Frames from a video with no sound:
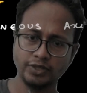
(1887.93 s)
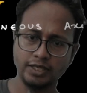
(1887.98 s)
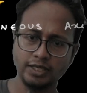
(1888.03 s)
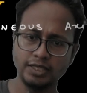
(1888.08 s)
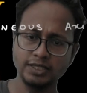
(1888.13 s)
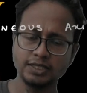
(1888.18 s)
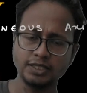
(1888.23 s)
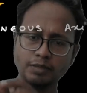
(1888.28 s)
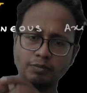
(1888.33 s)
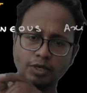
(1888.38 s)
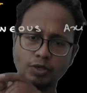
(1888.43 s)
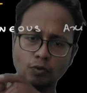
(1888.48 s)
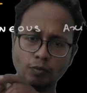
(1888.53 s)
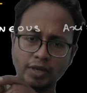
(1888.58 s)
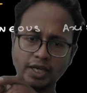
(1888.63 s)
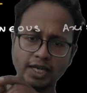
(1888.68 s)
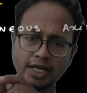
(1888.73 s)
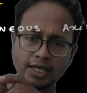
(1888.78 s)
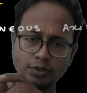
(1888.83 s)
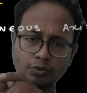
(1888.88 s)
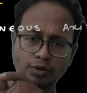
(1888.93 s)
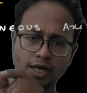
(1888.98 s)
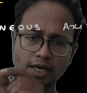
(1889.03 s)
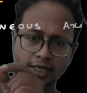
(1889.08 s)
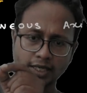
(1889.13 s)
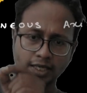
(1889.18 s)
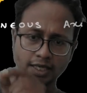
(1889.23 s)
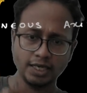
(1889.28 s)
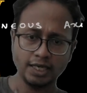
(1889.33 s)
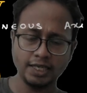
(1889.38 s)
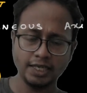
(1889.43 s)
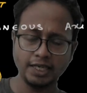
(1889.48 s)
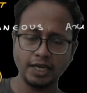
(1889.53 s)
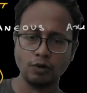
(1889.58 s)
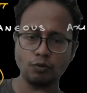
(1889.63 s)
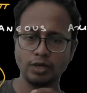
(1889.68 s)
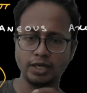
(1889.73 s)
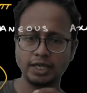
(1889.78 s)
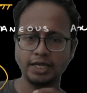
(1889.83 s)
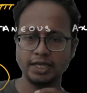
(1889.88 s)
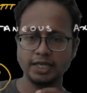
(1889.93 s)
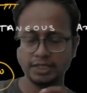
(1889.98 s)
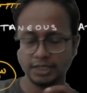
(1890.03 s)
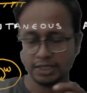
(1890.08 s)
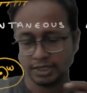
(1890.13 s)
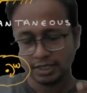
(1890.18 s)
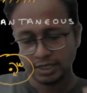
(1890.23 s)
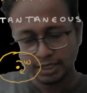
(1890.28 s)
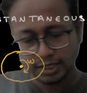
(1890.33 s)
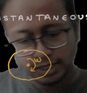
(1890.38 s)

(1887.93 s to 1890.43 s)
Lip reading: It is nothing but omega into r in downward direction.